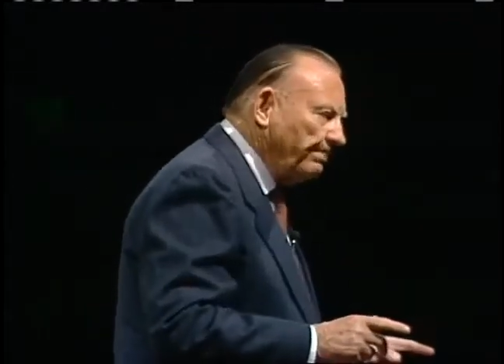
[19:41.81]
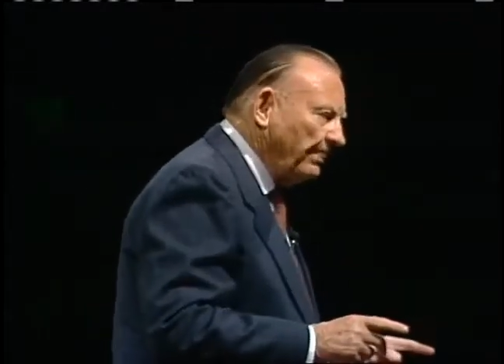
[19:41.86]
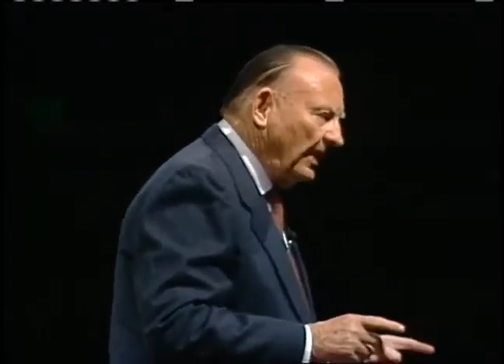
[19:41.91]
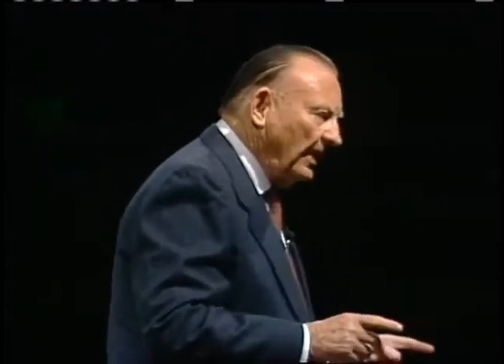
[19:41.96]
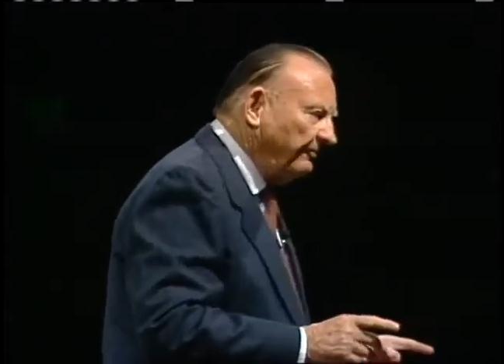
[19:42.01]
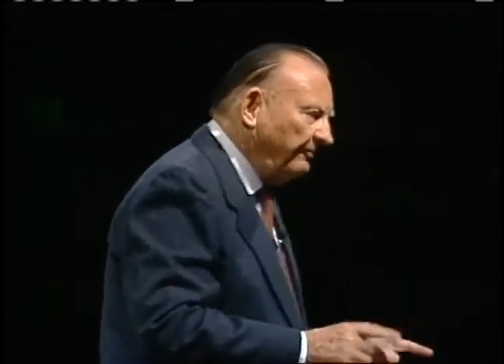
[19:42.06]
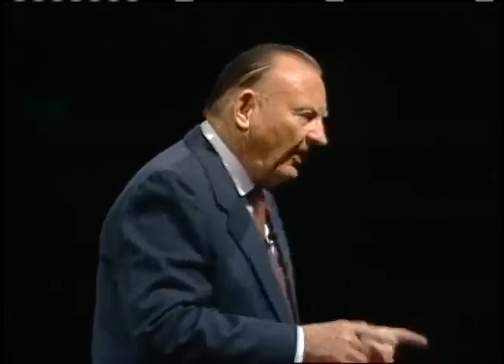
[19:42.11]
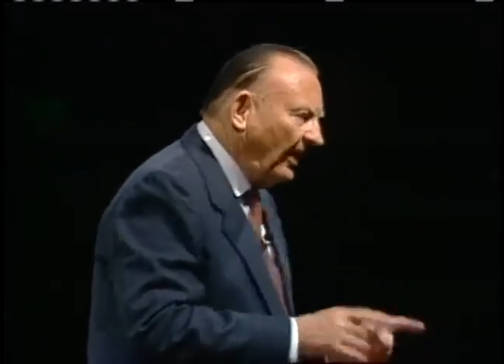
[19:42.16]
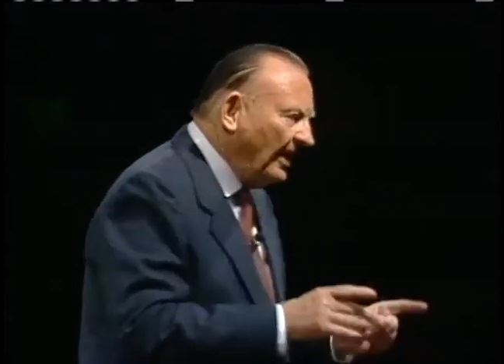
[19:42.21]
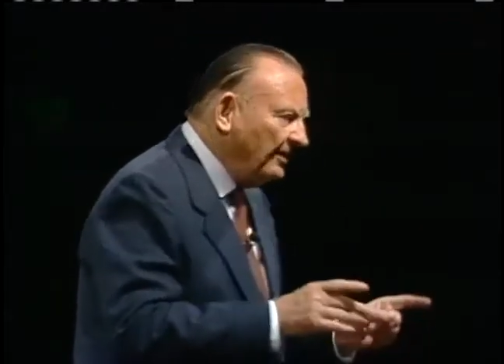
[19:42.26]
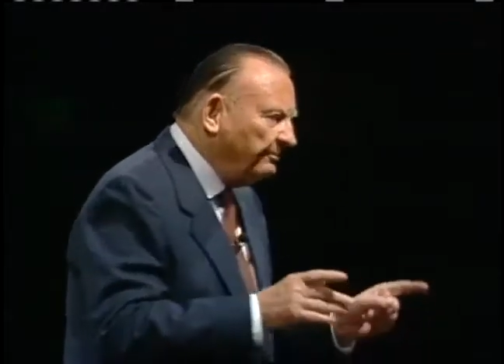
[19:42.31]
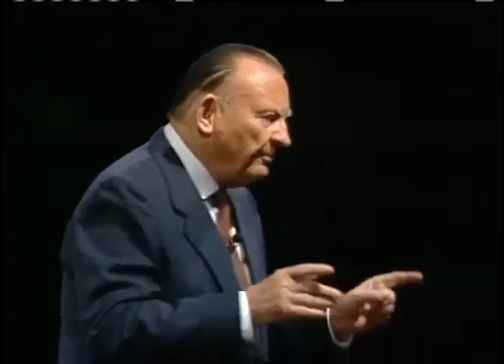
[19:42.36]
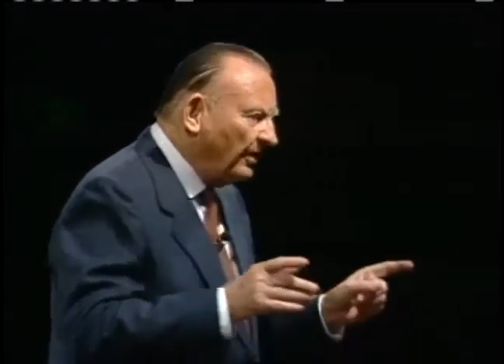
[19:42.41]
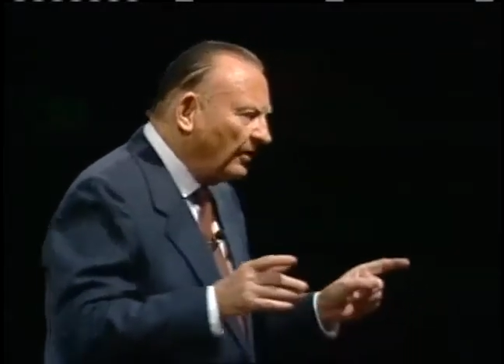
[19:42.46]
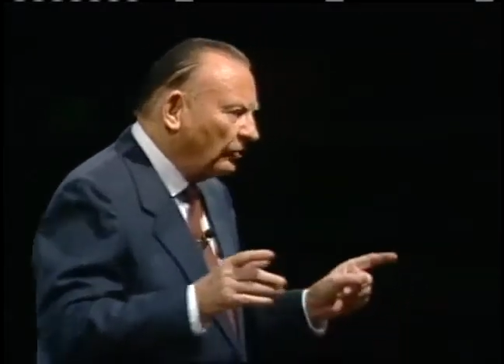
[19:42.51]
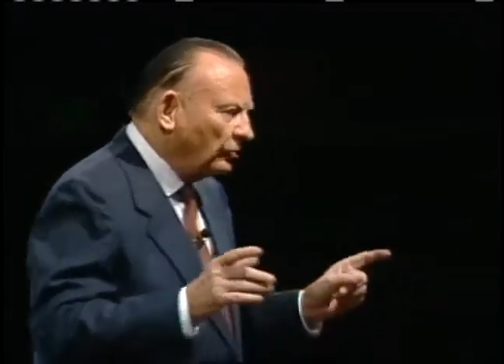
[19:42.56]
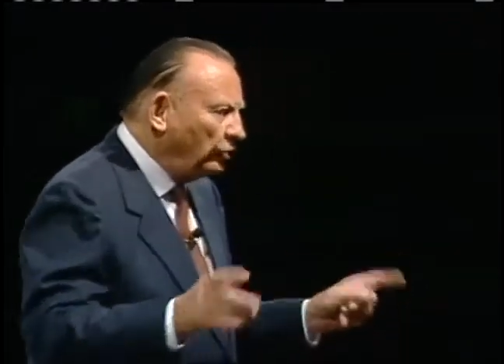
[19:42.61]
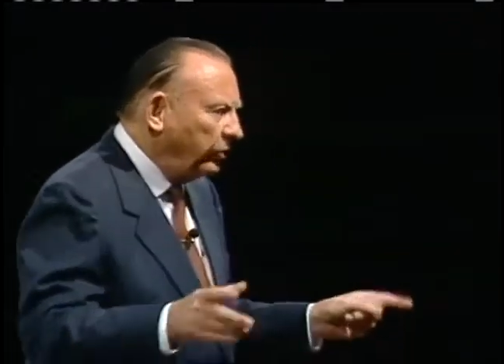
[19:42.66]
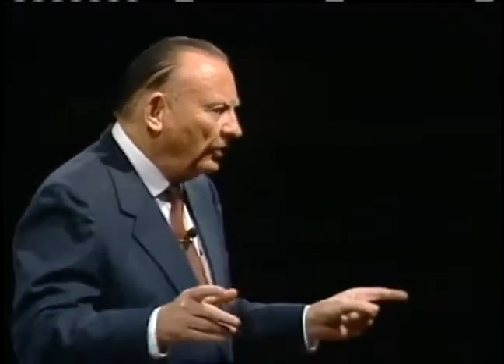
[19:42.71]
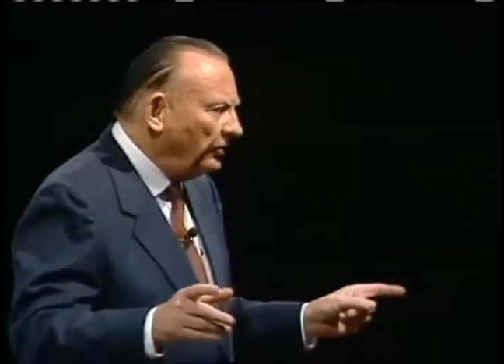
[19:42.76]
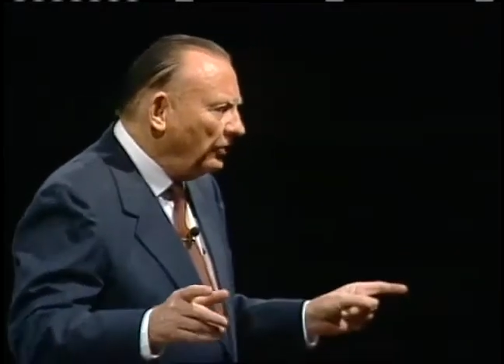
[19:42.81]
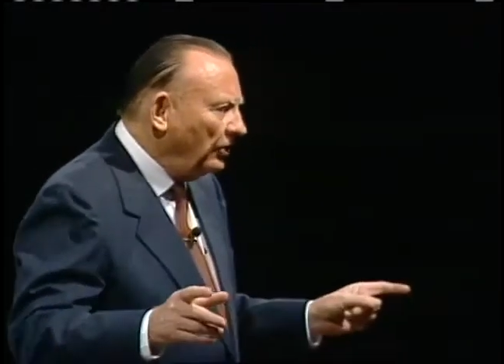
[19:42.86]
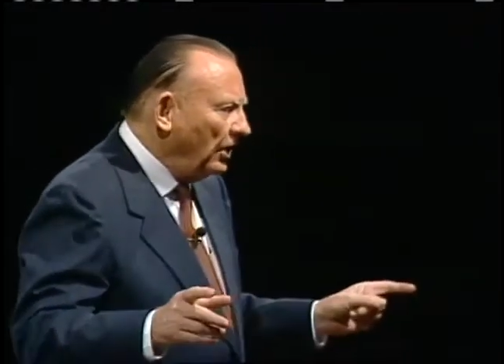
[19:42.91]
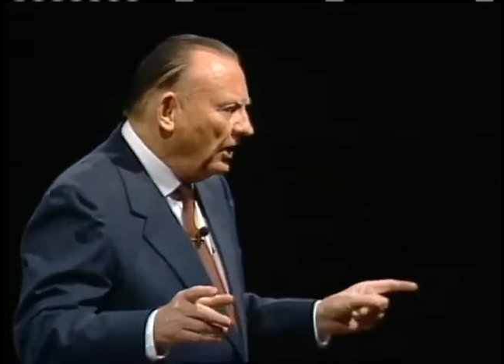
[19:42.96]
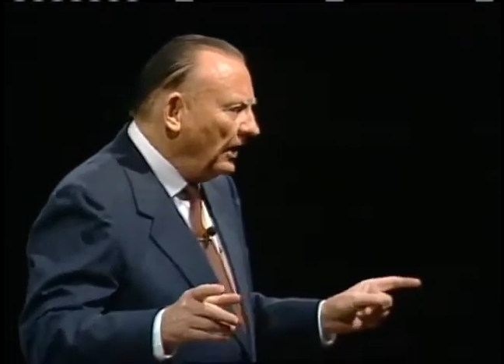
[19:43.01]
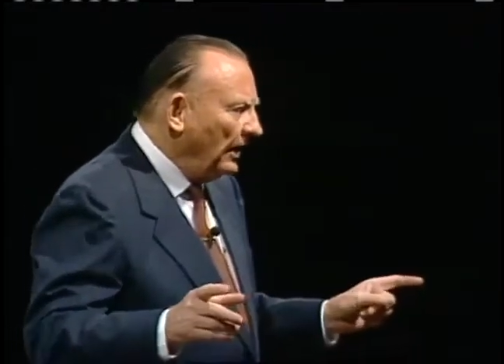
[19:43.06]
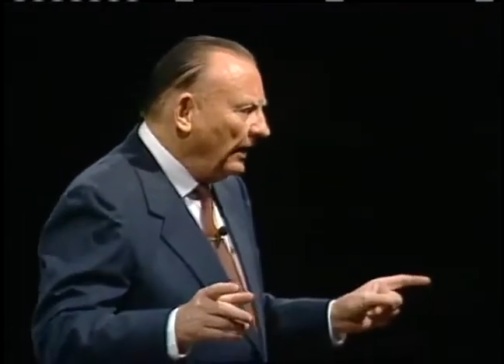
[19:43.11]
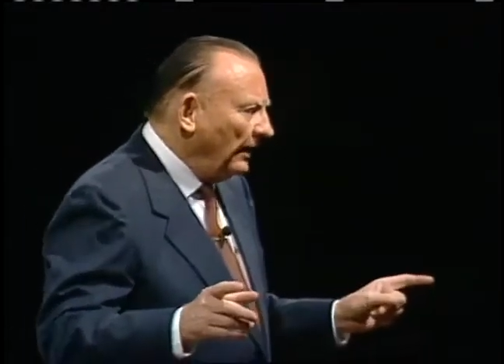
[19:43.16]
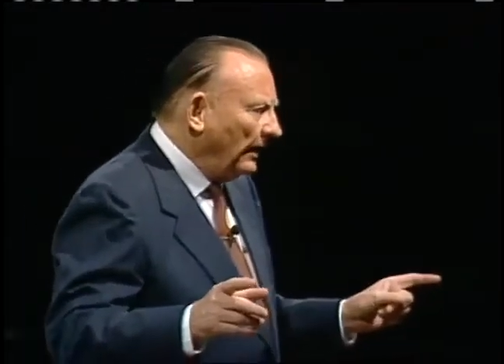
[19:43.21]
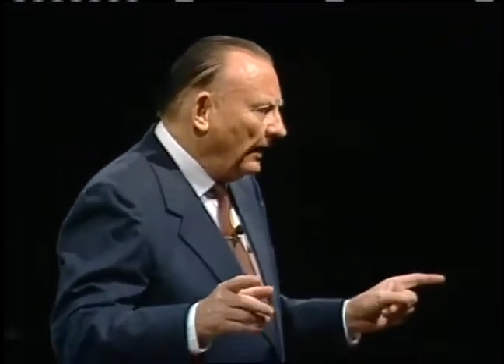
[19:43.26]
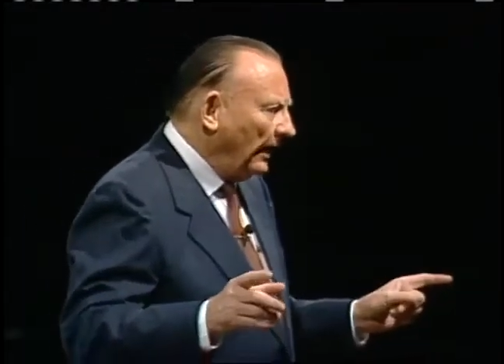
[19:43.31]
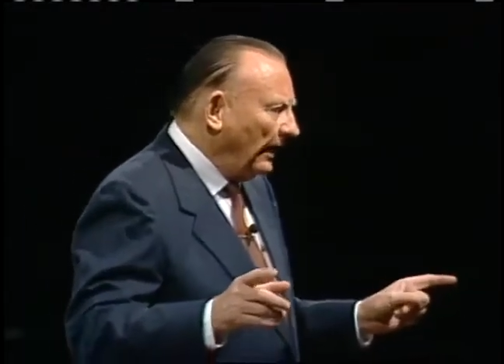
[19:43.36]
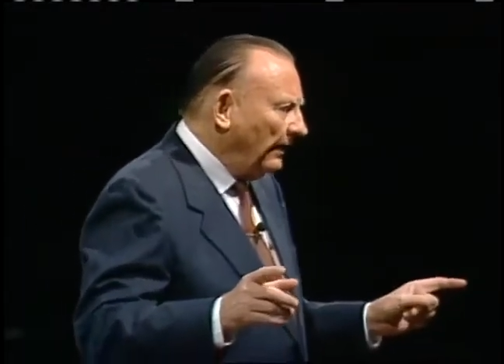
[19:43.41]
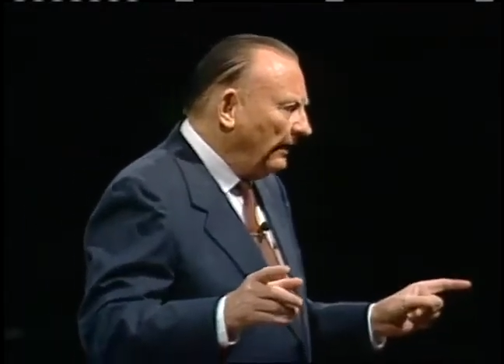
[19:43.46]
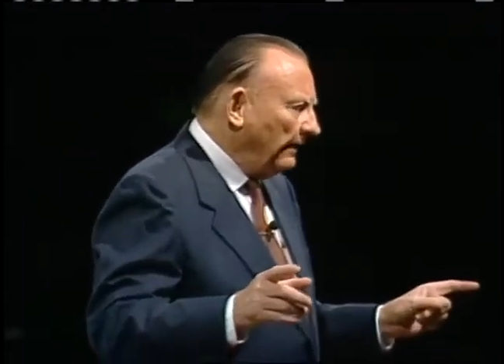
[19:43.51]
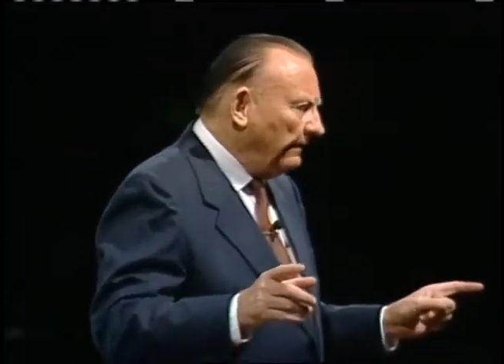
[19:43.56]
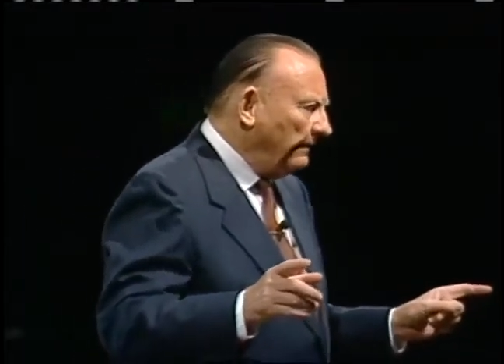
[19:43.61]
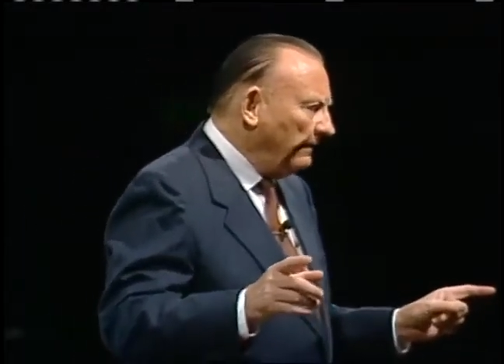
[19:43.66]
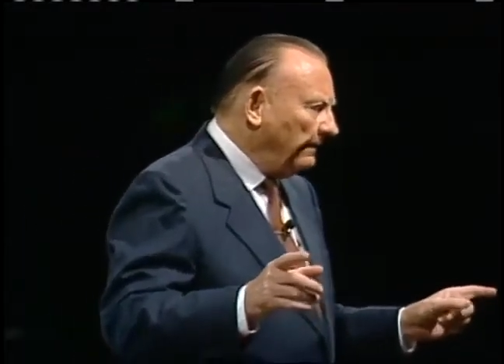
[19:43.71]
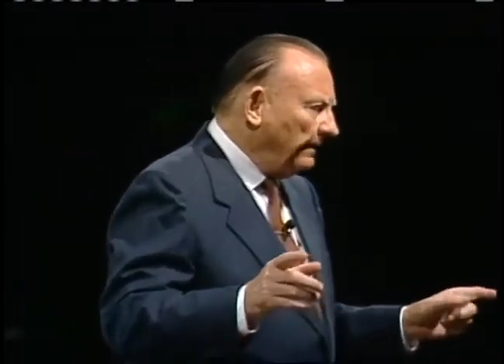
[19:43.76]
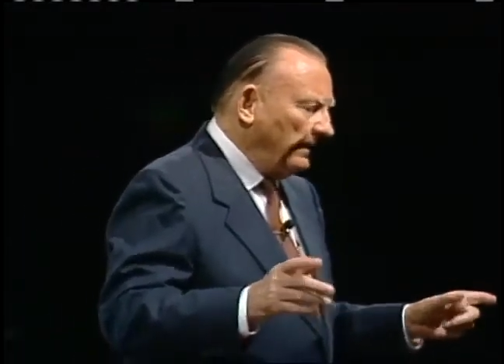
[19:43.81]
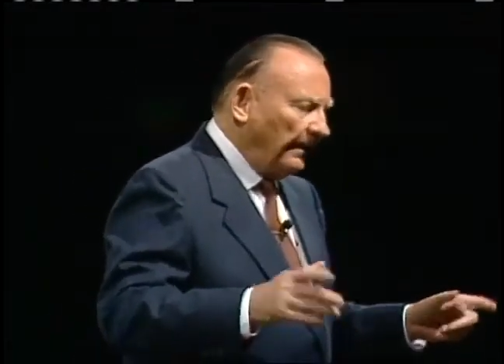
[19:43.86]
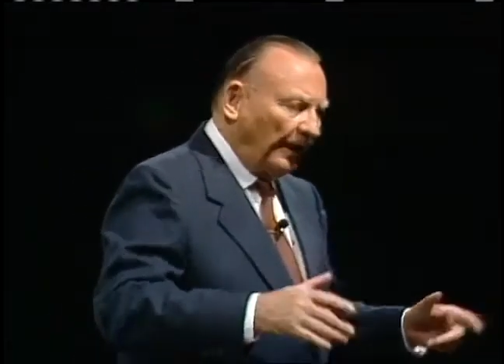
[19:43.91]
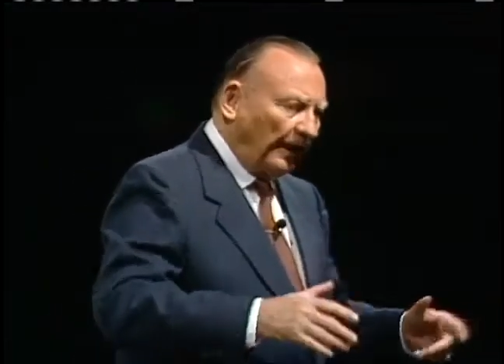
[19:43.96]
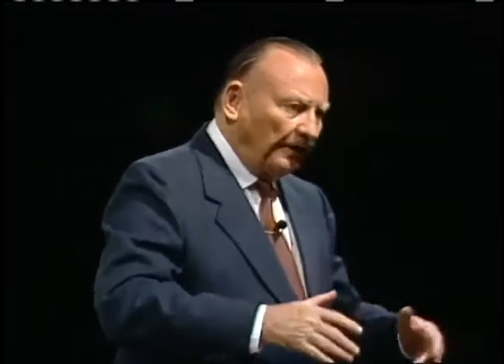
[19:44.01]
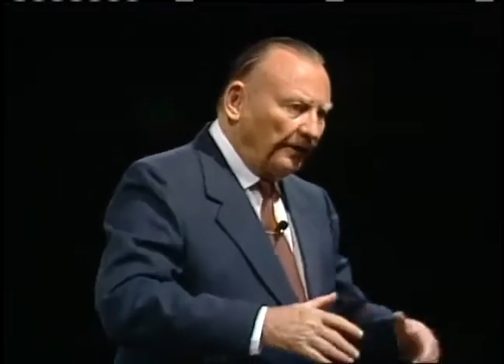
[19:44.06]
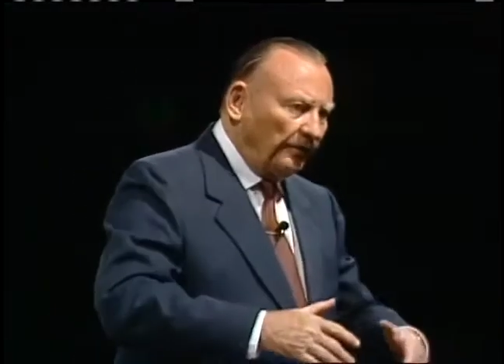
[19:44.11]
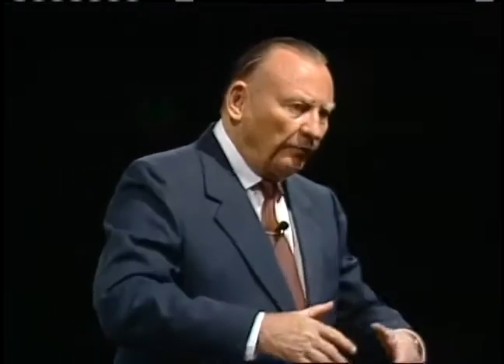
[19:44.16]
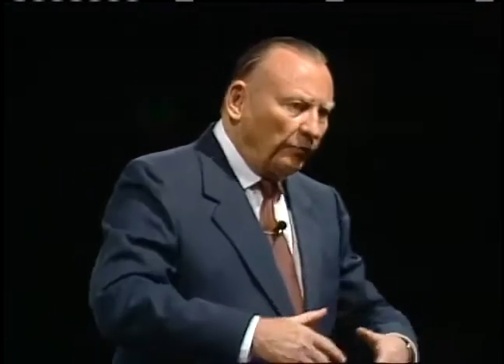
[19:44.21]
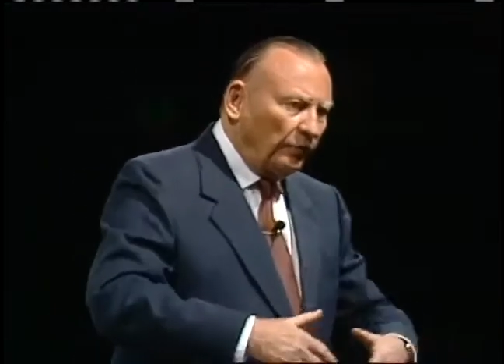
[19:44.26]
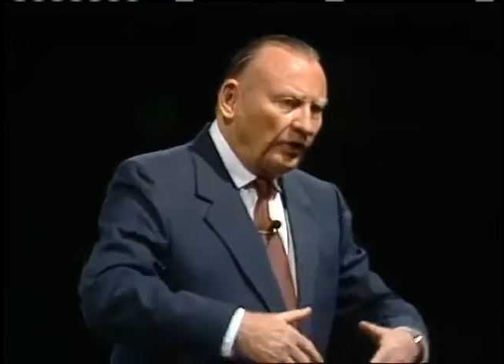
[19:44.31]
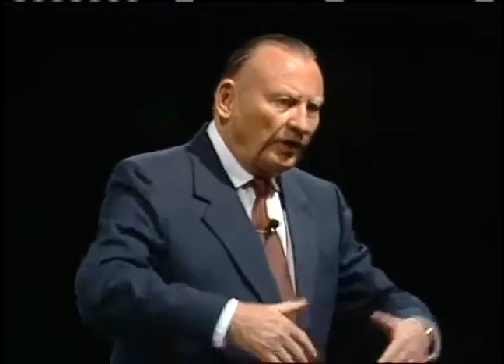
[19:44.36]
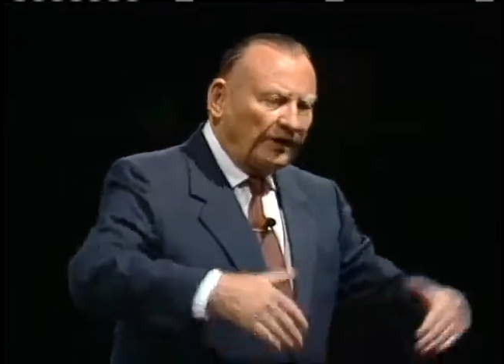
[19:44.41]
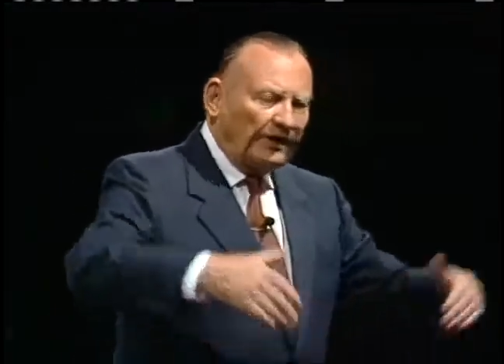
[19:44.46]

if I had been a quitter, we'd